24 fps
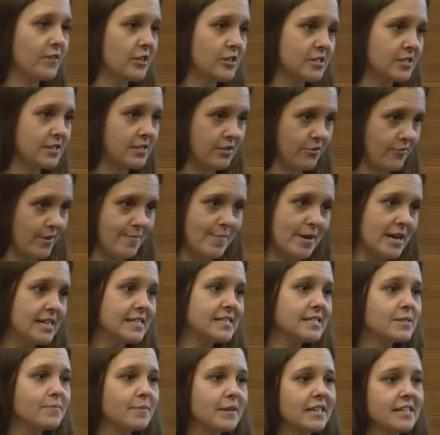first three
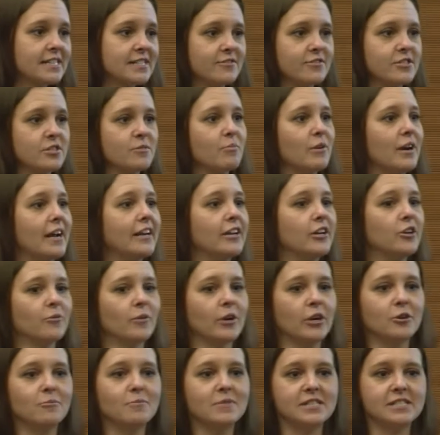months because it was a brand new
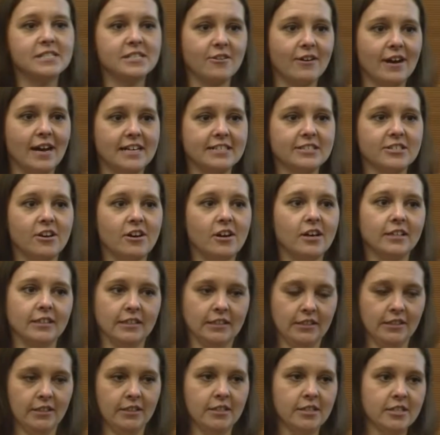room. And so I taught
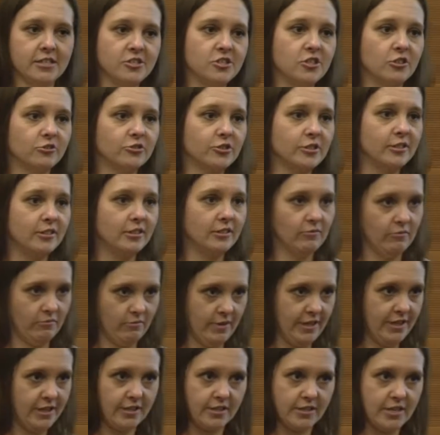children
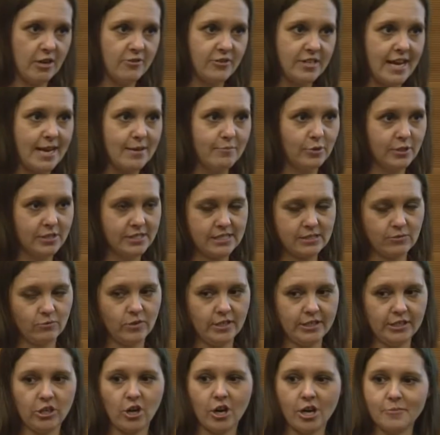with no tables,
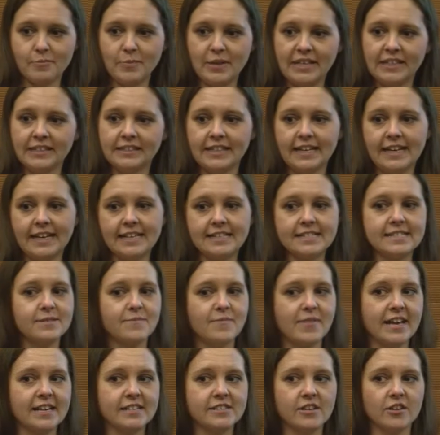one carpet, and some
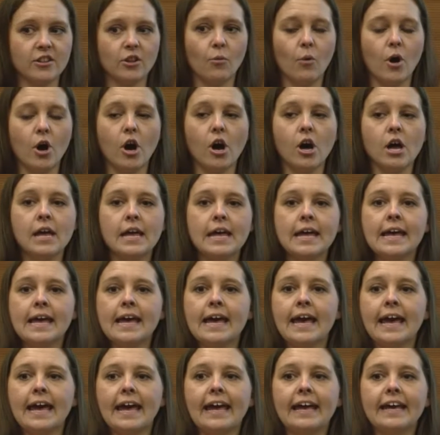things on the wall.
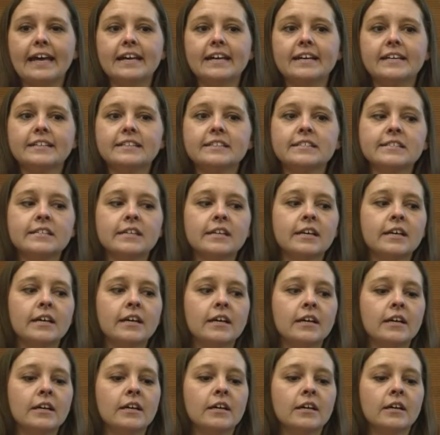And
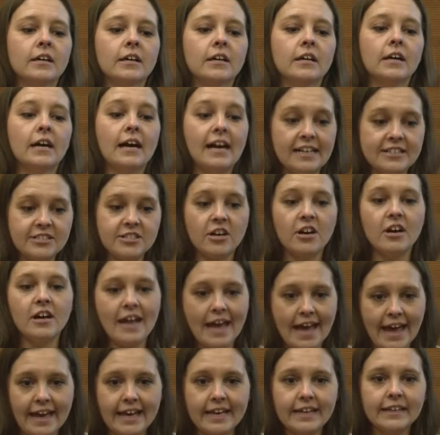I taught
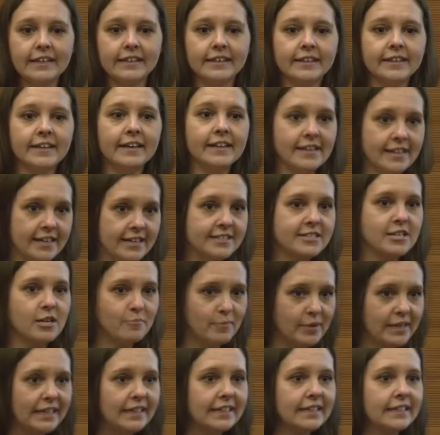A, and then I taught
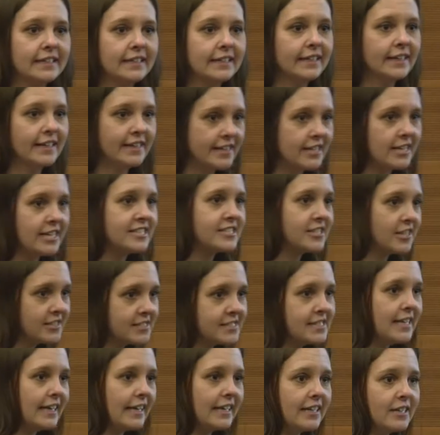B, and then I taught
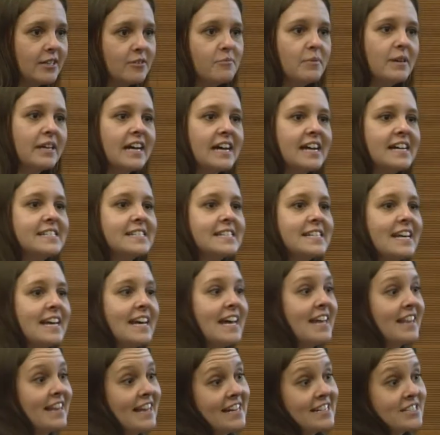C because
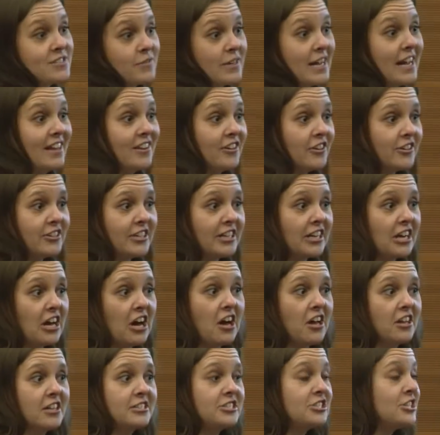that's what I learned in
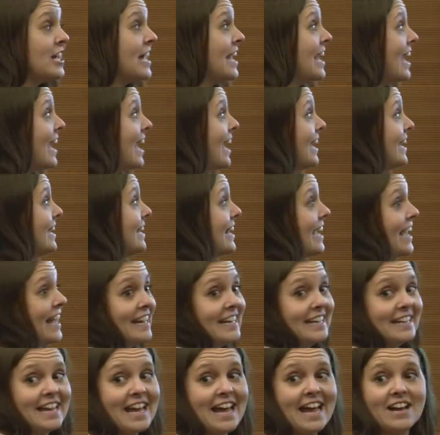college. And I
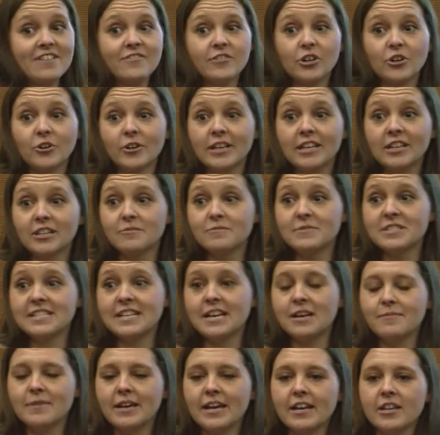didn't have a curriculum to
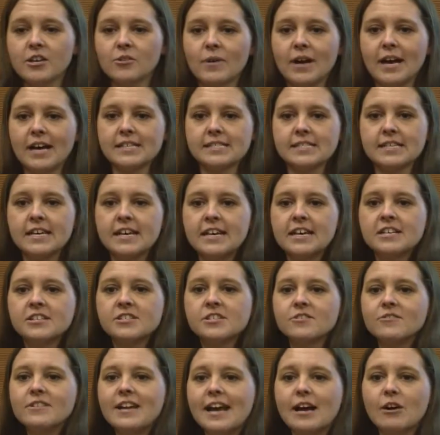tell me otherwise.
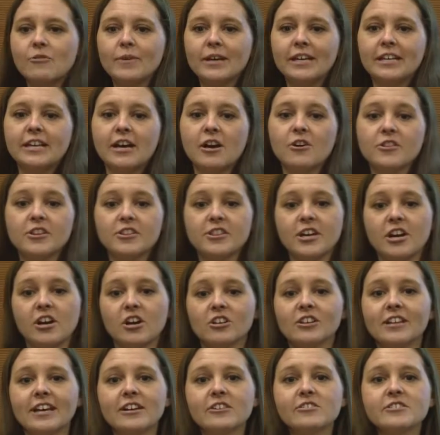So now we know that there
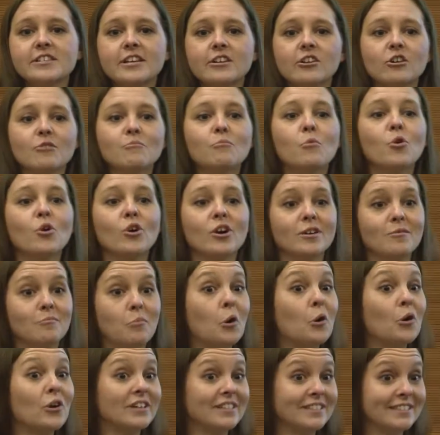are letters that are more
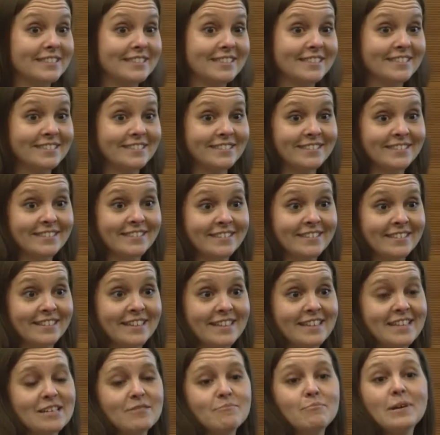important
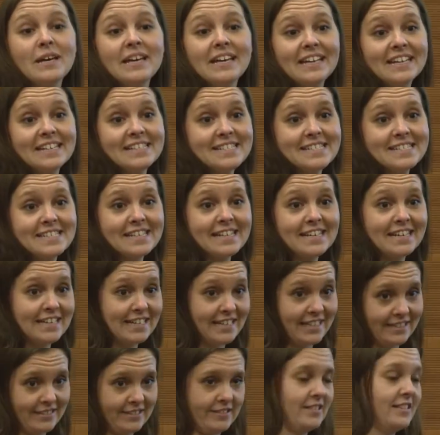than B and
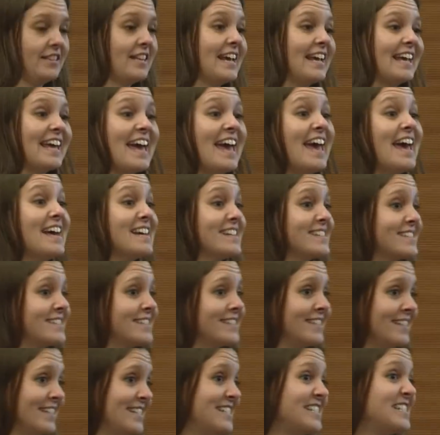C, like
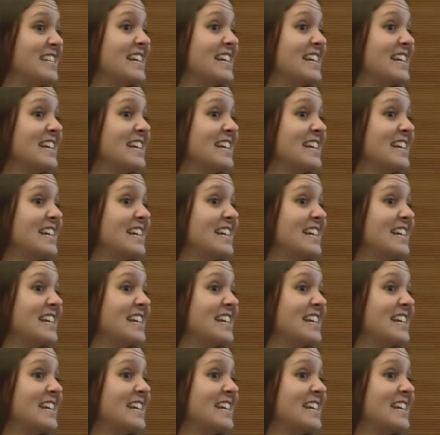S and